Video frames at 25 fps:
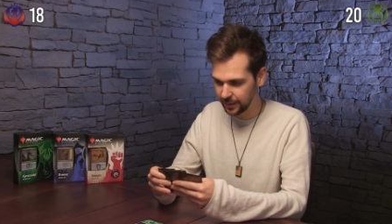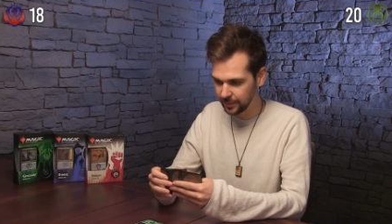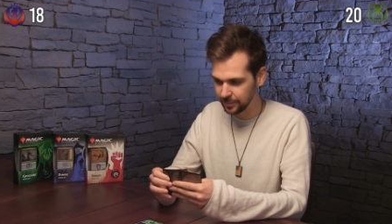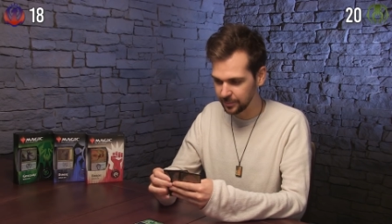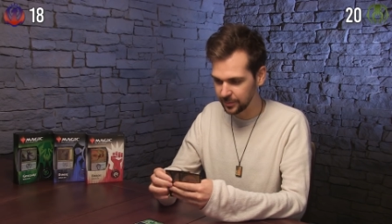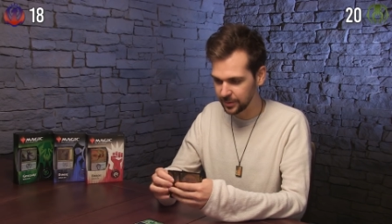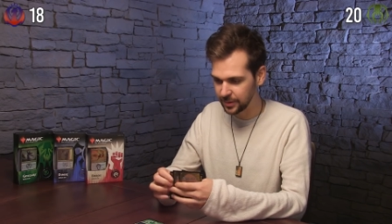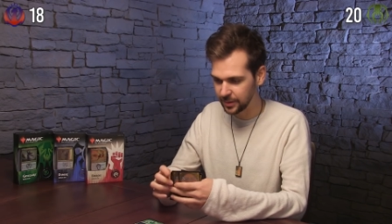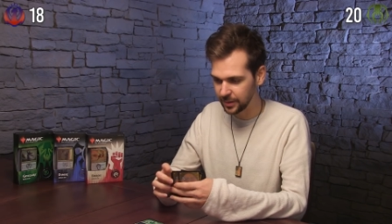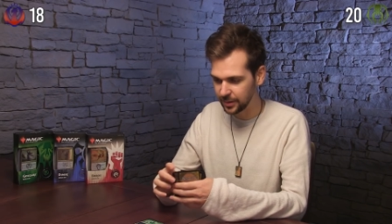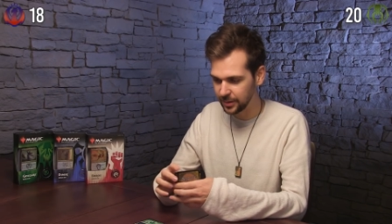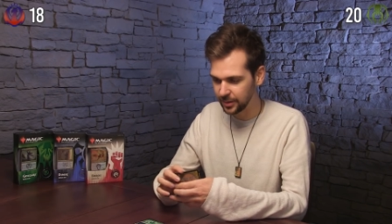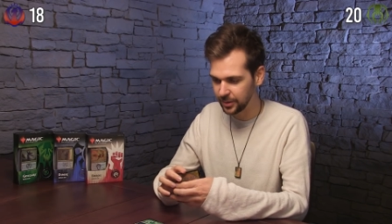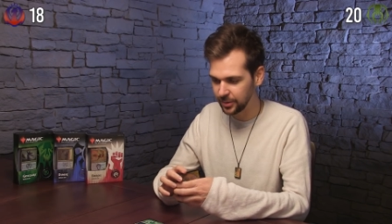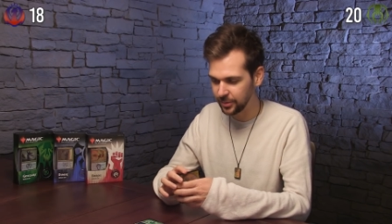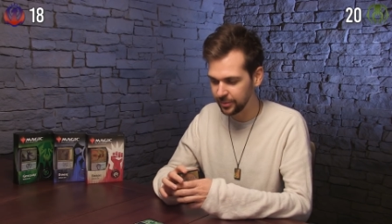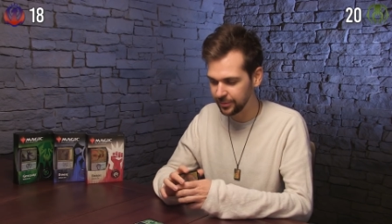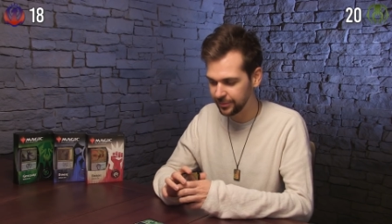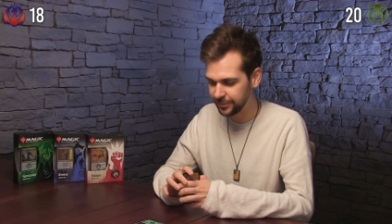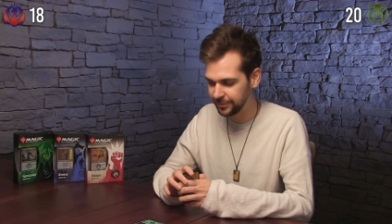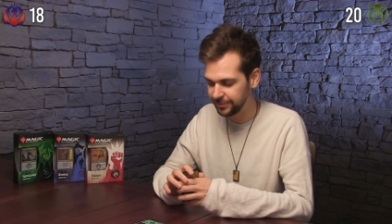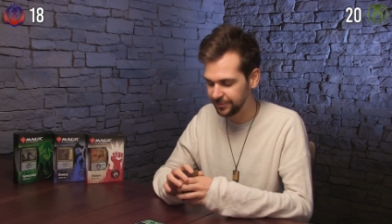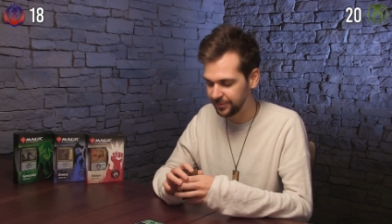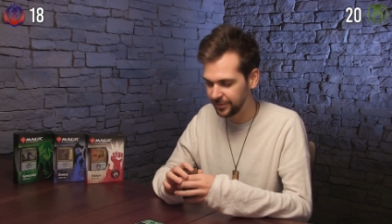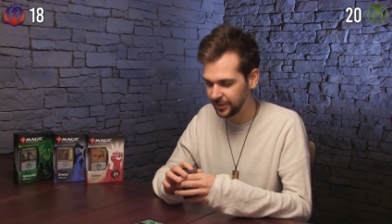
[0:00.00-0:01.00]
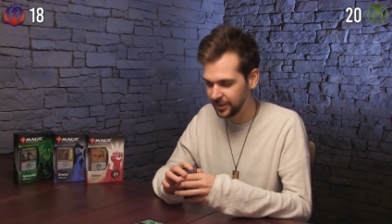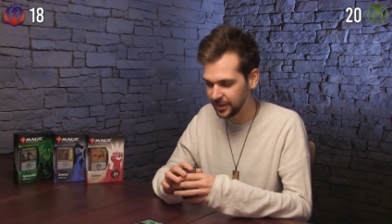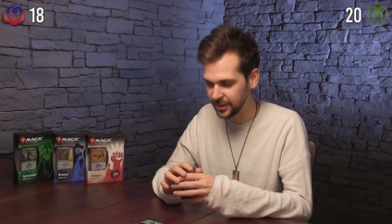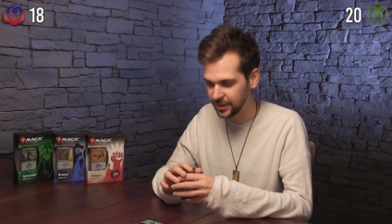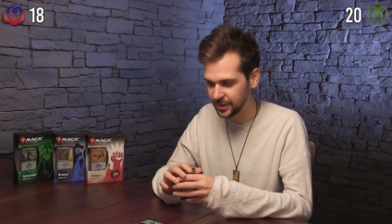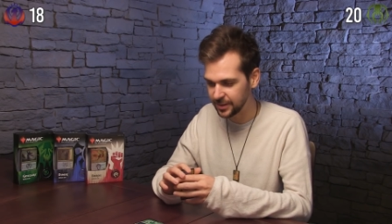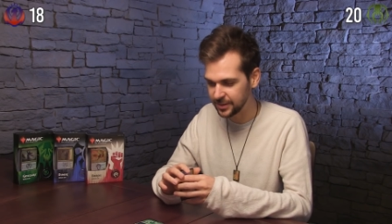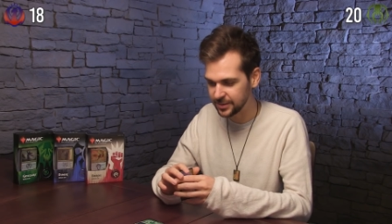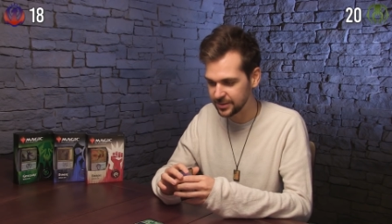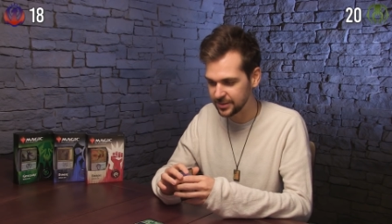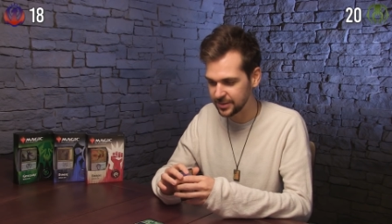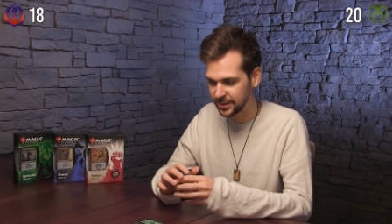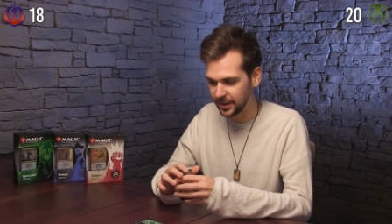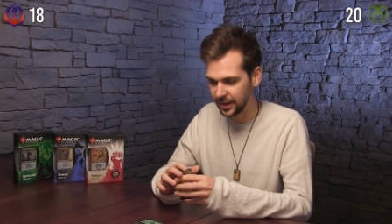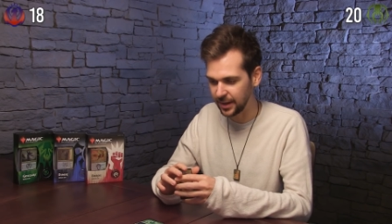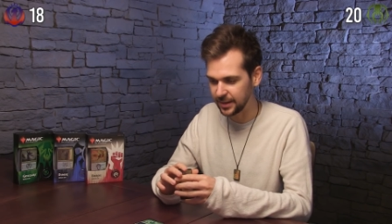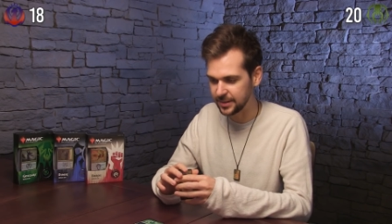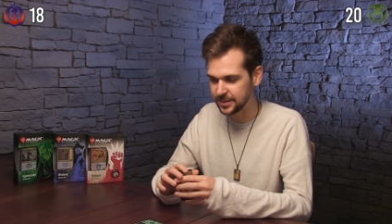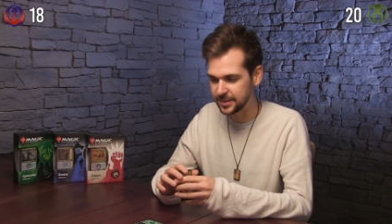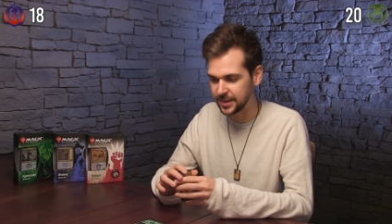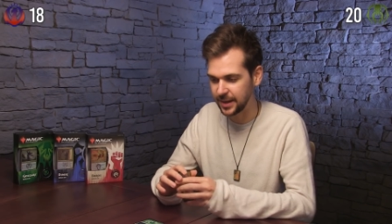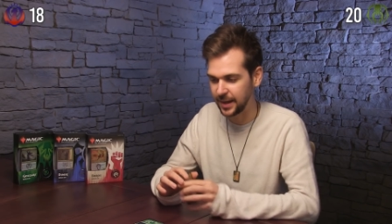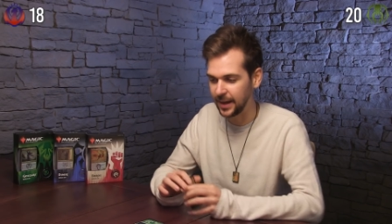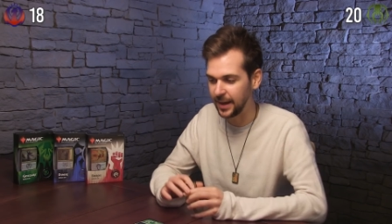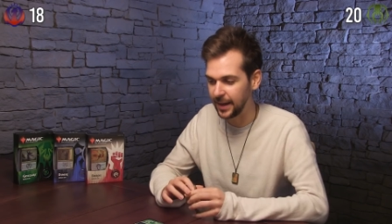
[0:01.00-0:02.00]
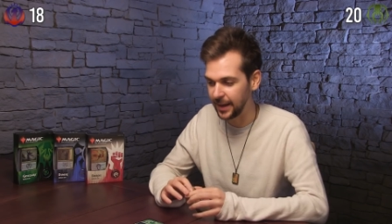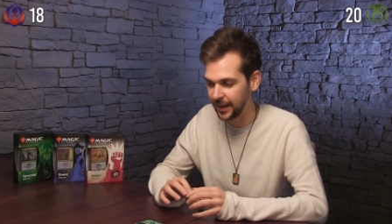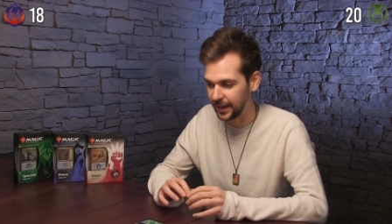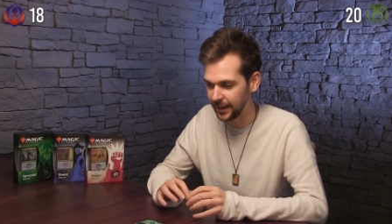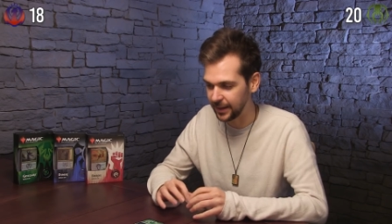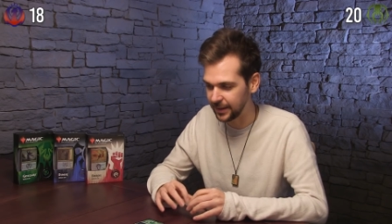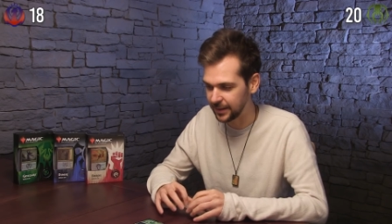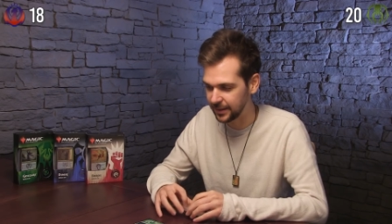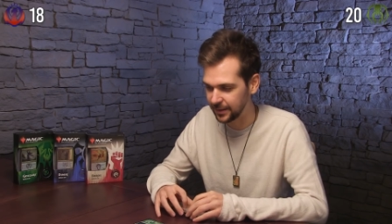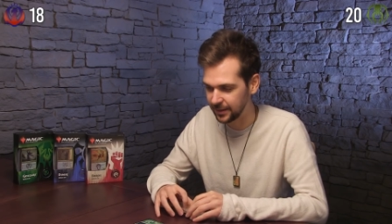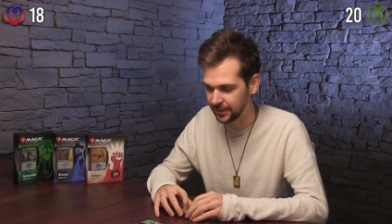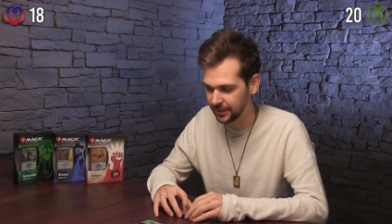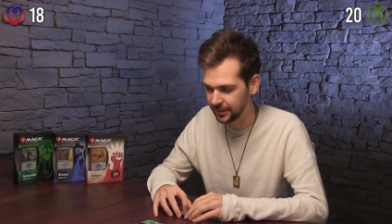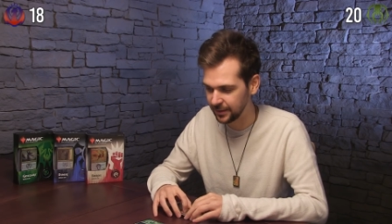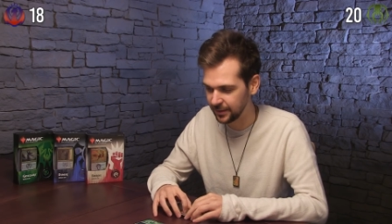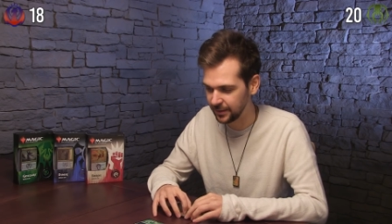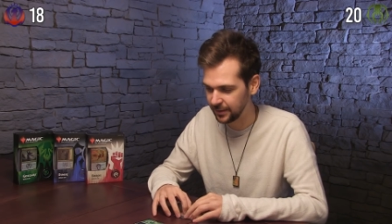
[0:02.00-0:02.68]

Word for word: I'm yeah. going to first attack